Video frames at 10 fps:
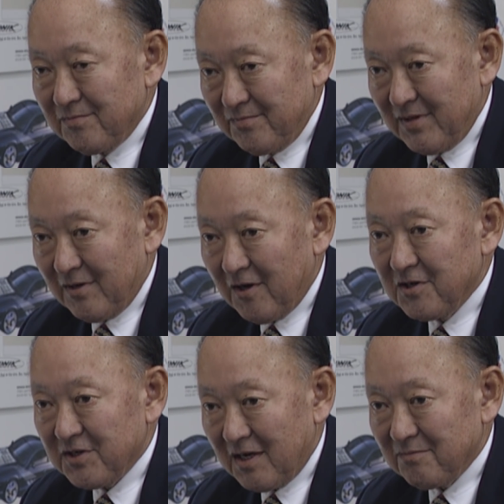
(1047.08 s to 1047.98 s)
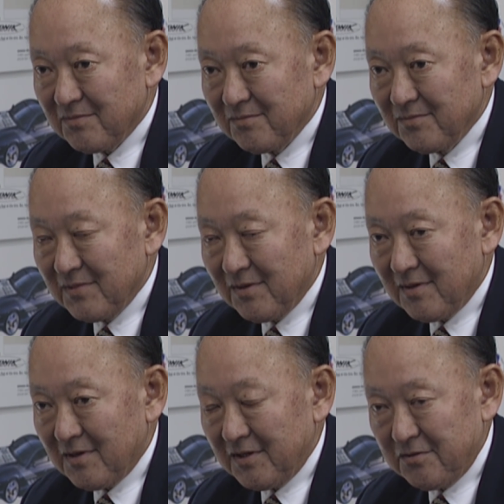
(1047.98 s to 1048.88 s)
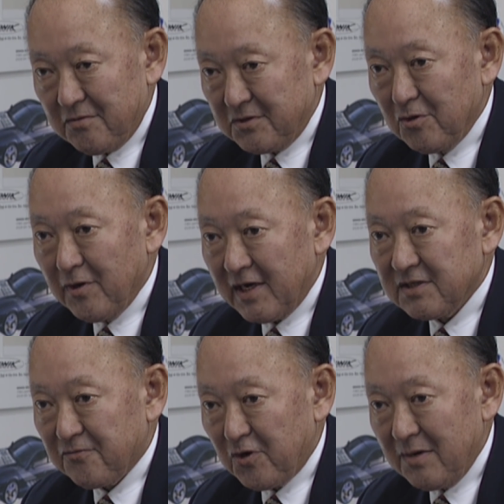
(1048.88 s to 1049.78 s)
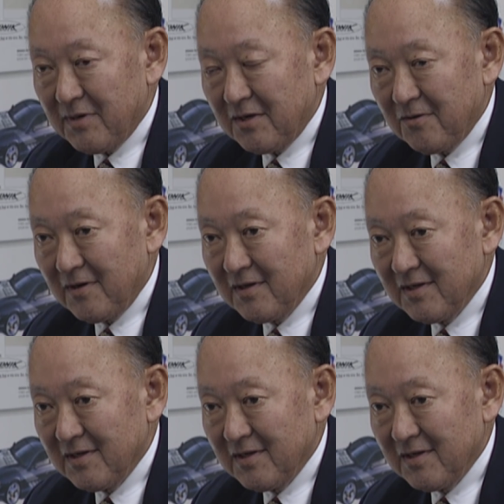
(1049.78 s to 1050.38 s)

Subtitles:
hardtop because there was no X-frame under it.